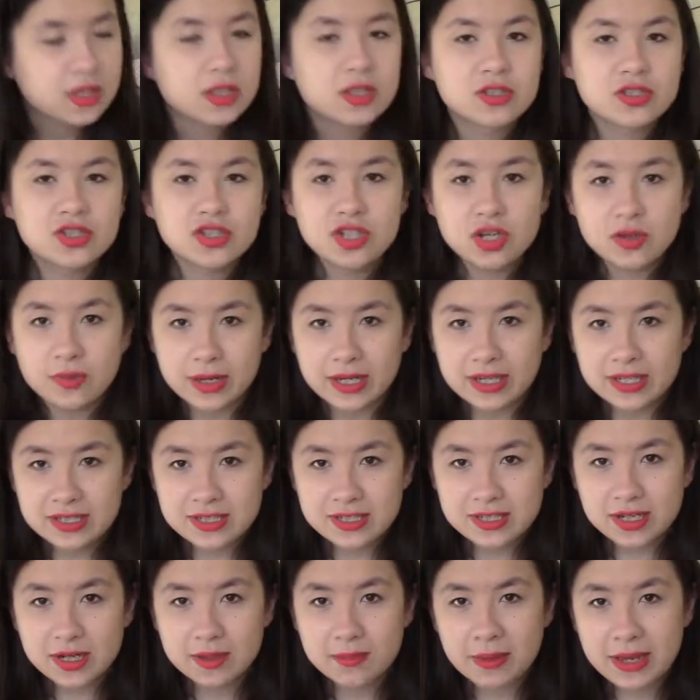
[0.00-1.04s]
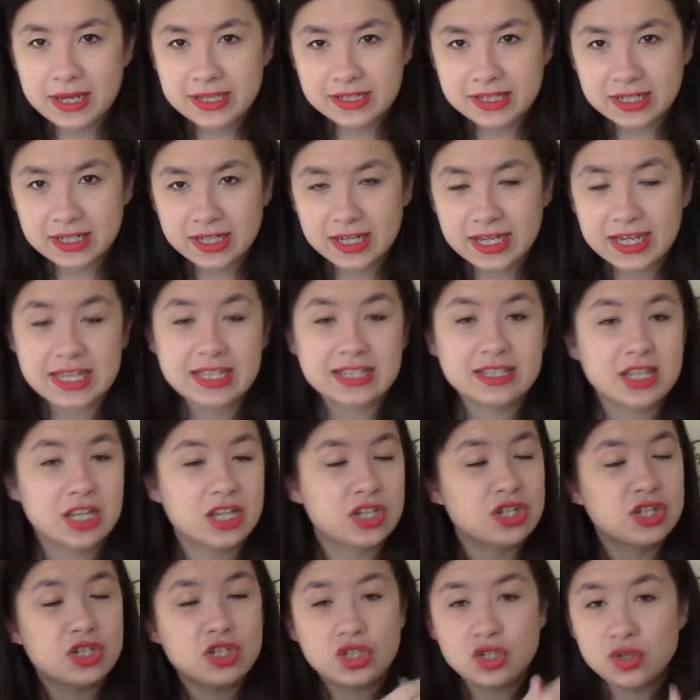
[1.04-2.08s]
Todolist basically is a
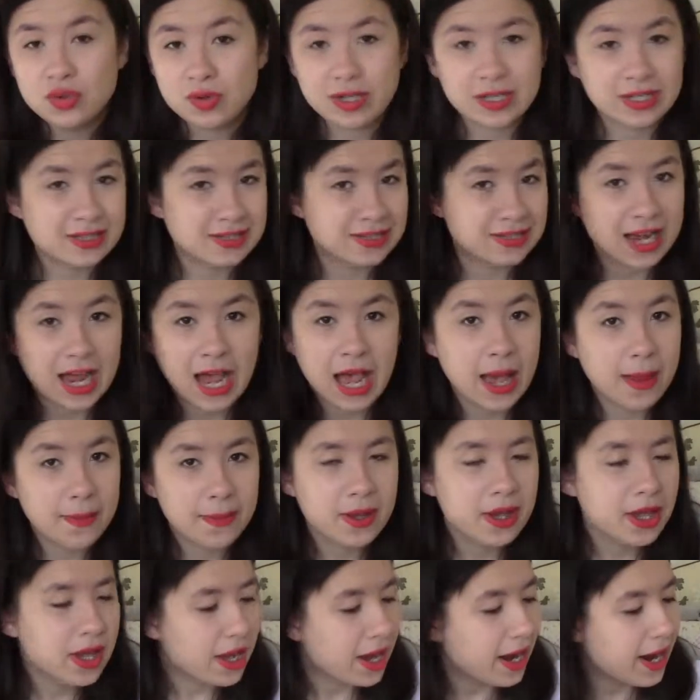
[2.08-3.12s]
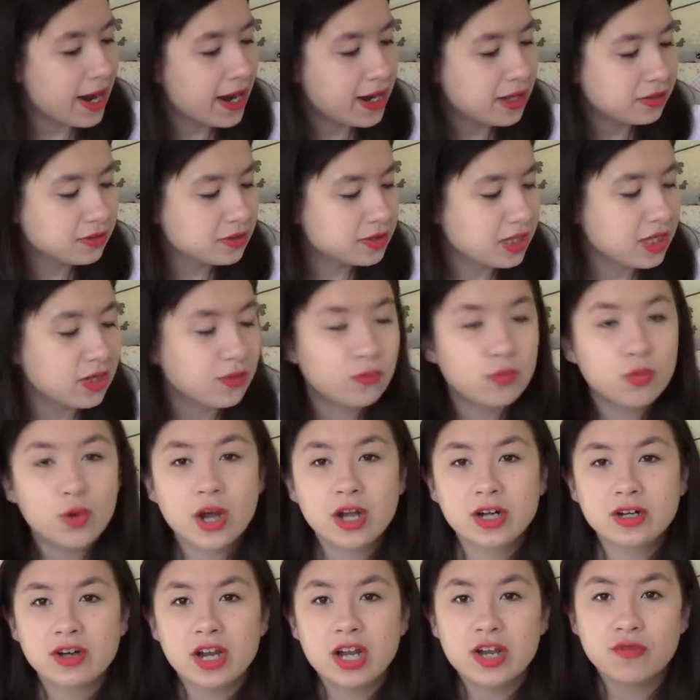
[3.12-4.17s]
to-do list app, and it
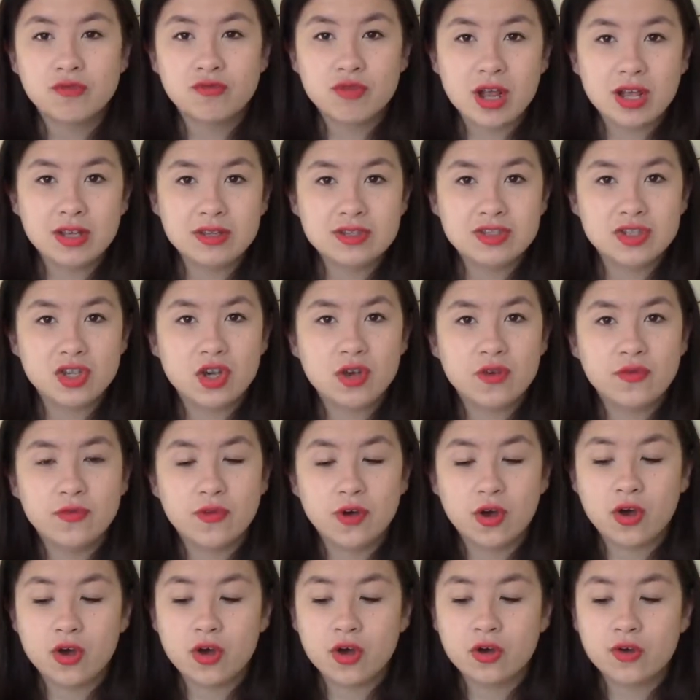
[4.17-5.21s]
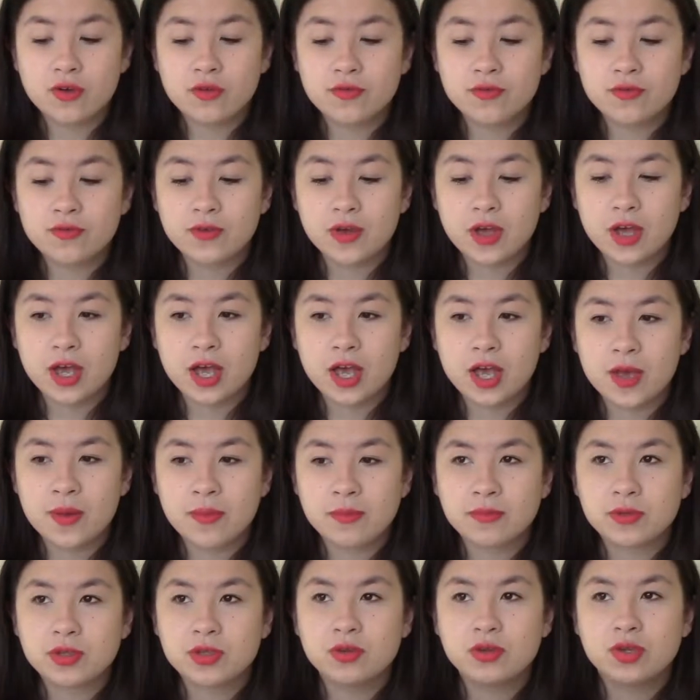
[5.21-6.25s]
runs off of,
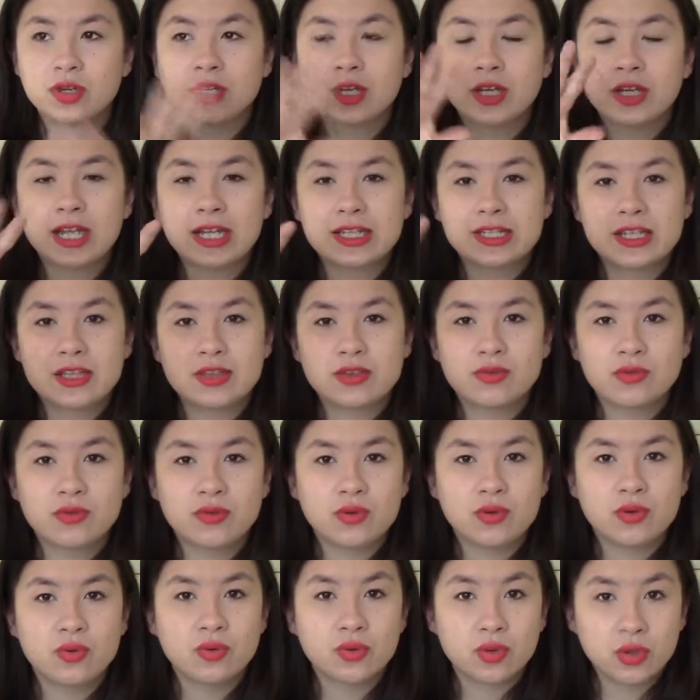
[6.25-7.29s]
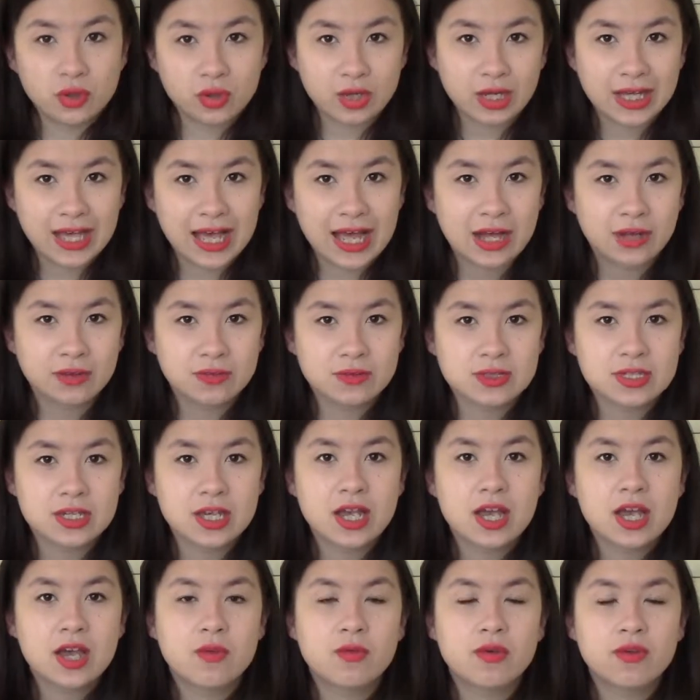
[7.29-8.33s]
you can connect it through your Google account
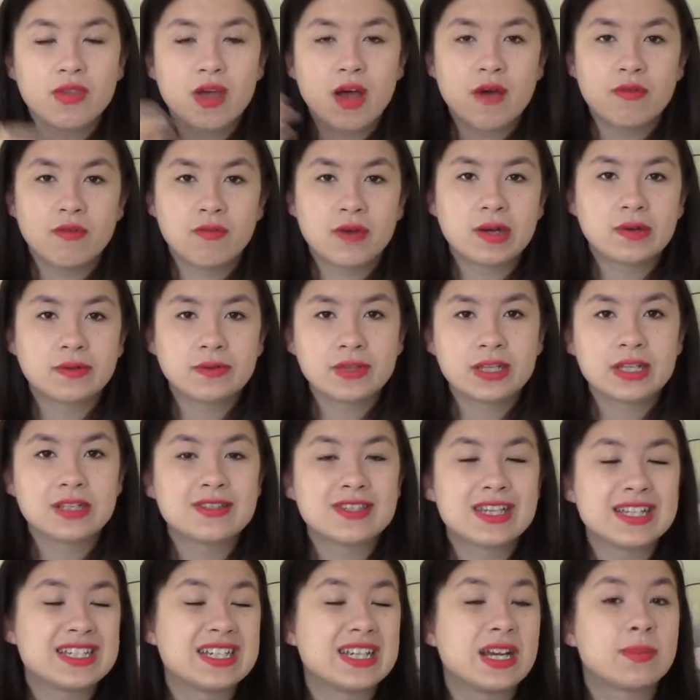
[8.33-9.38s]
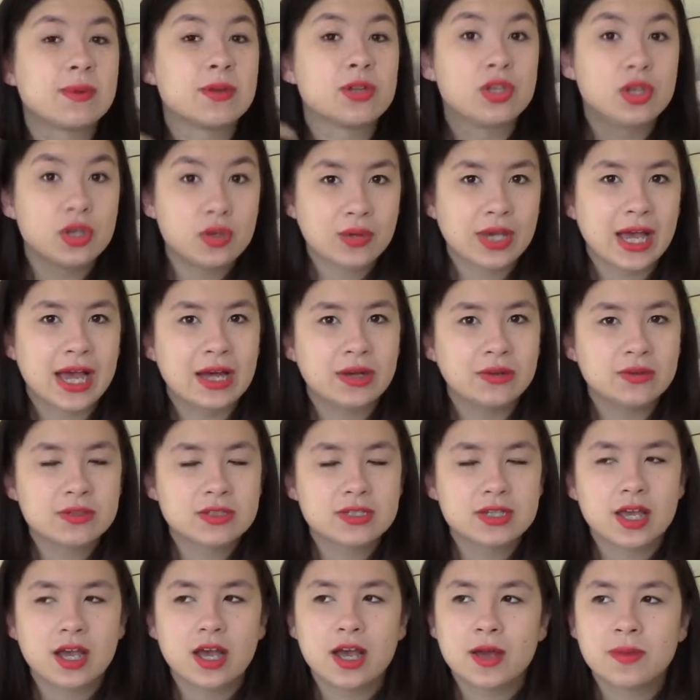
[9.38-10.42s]
rather than setting up a new
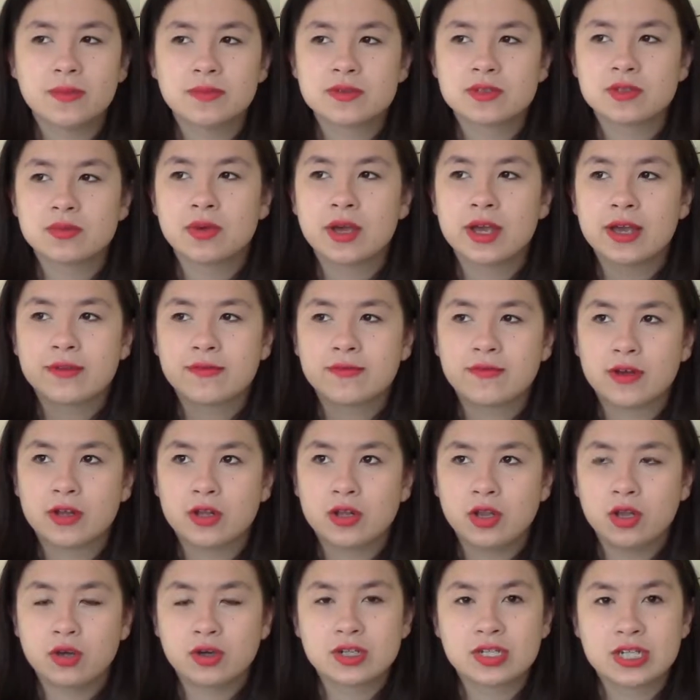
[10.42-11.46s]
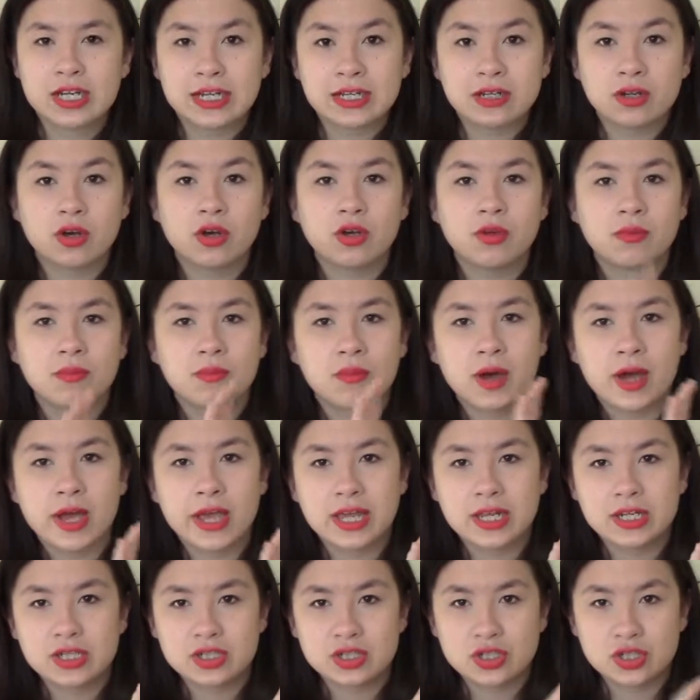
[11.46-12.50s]
account. So I've logged in on
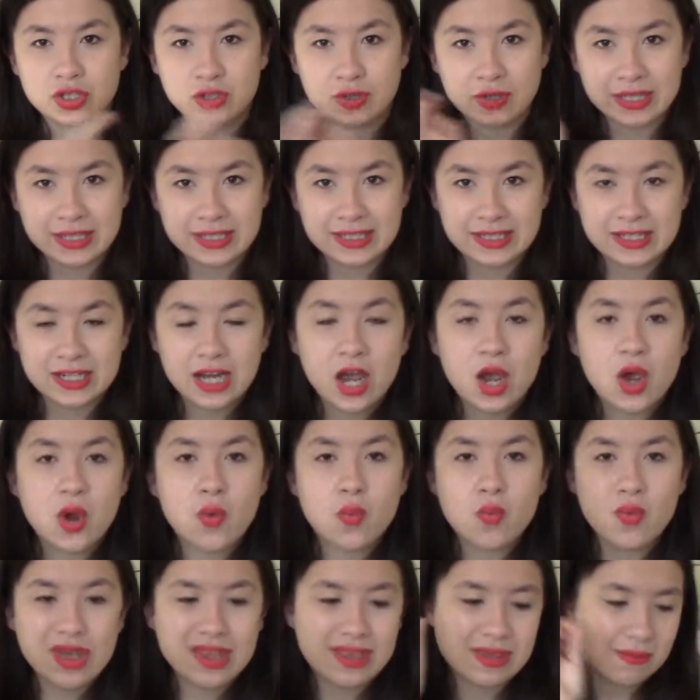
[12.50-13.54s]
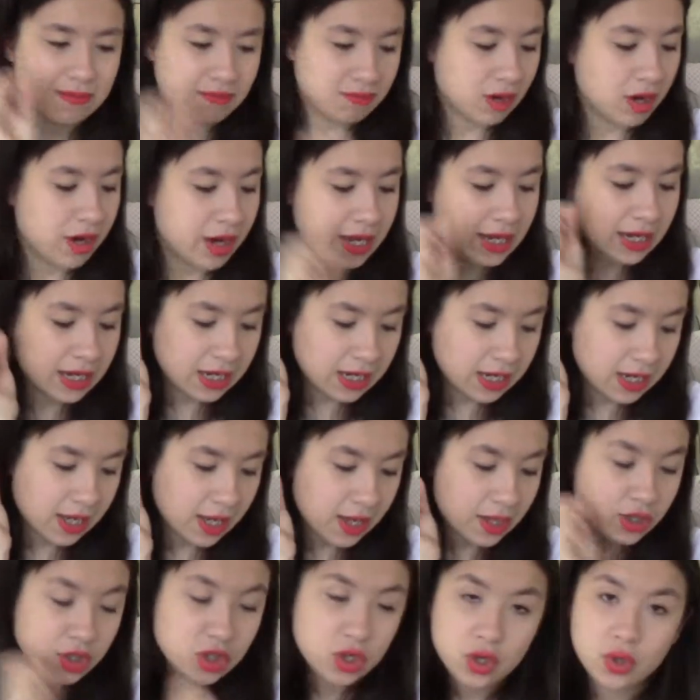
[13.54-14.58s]
my to-do list with my
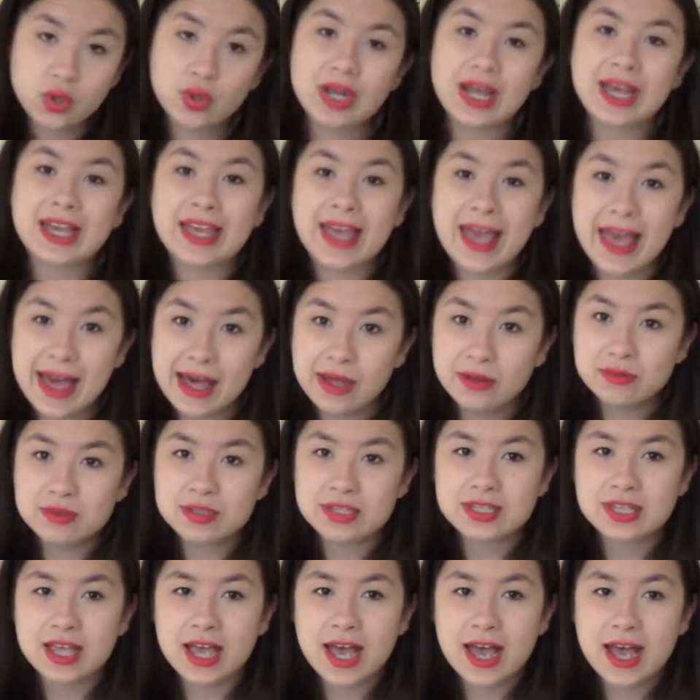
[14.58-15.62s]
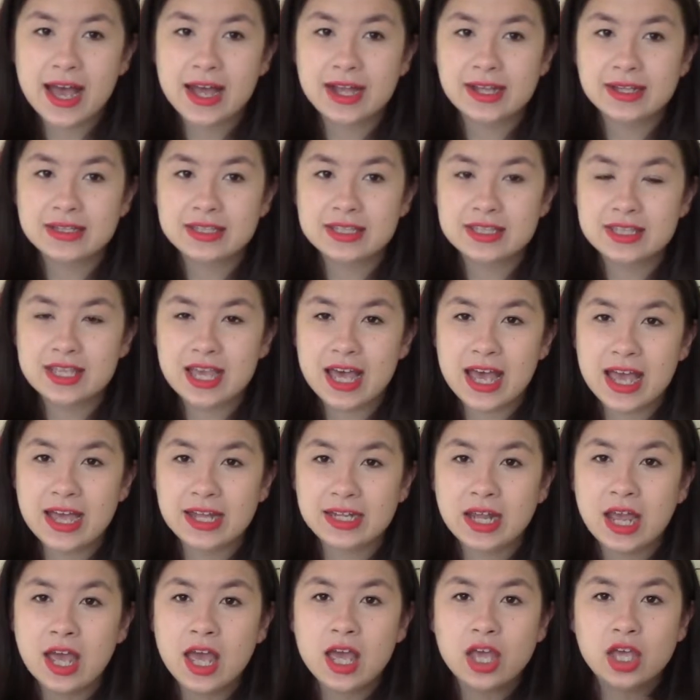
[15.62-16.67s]
Google account, and
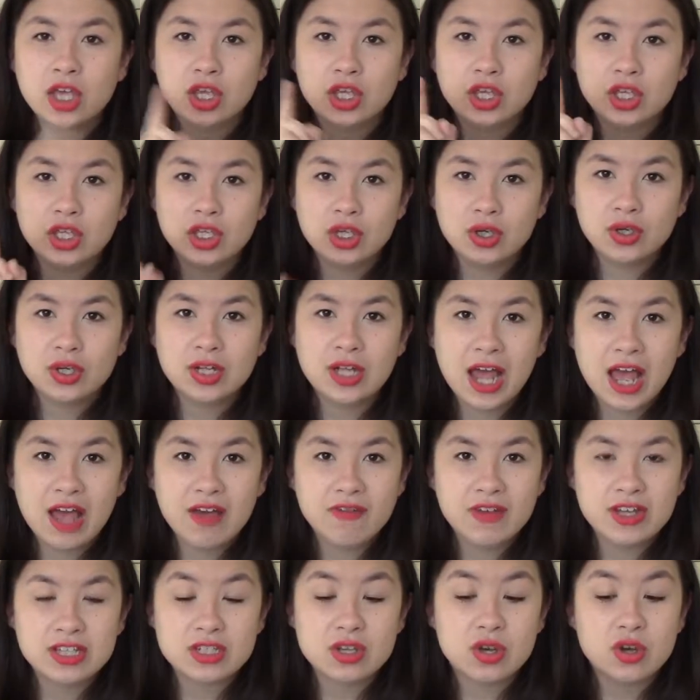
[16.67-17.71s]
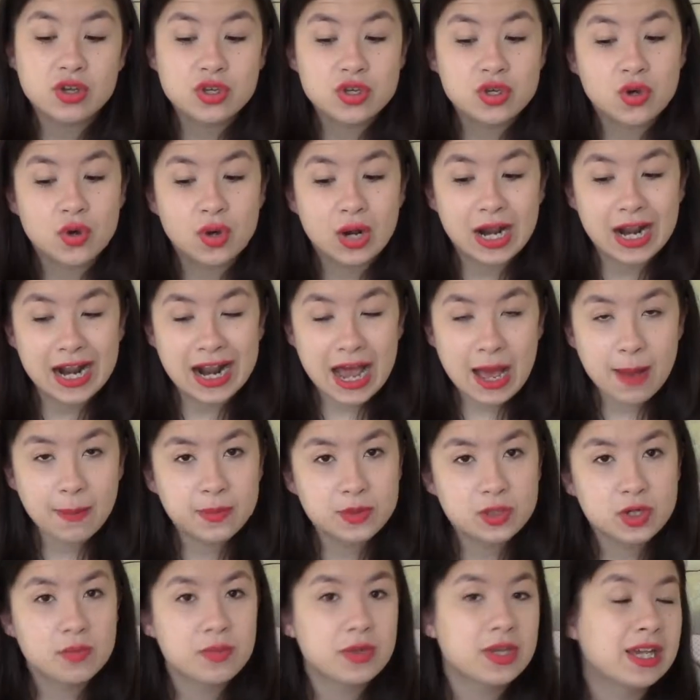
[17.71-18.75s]
then you can have it on your
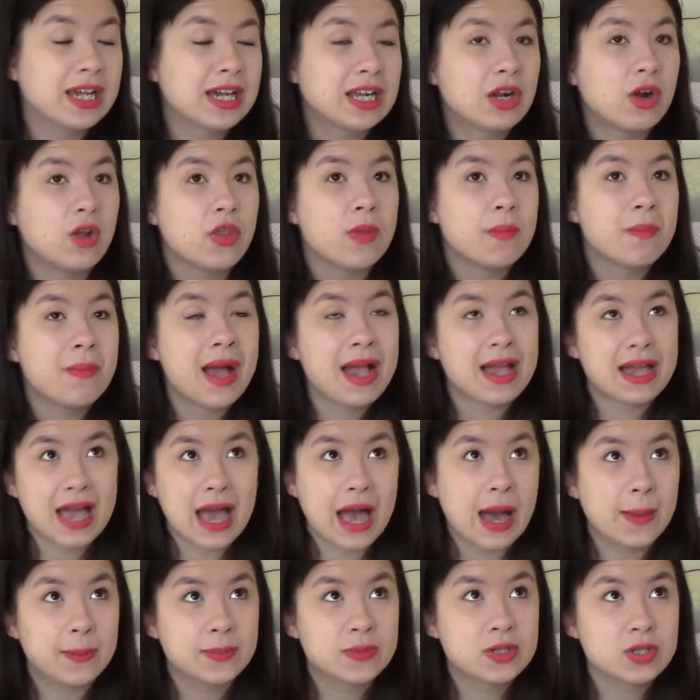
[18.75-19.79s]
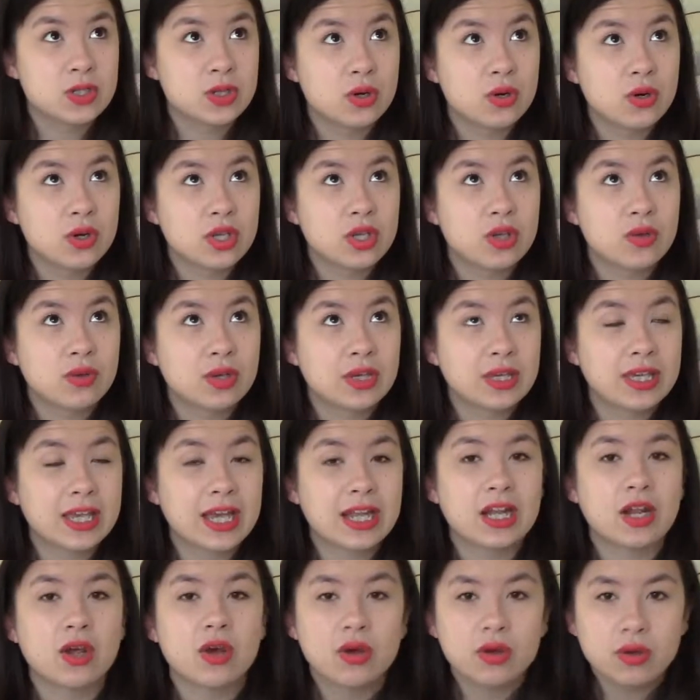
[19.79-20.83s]
laptop. You can get it on the Mac App Store. You can get
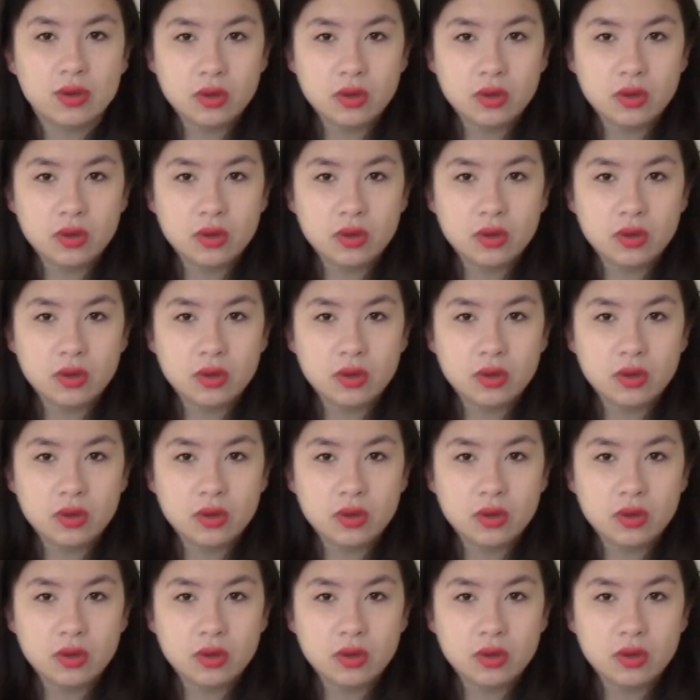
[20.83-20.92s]
it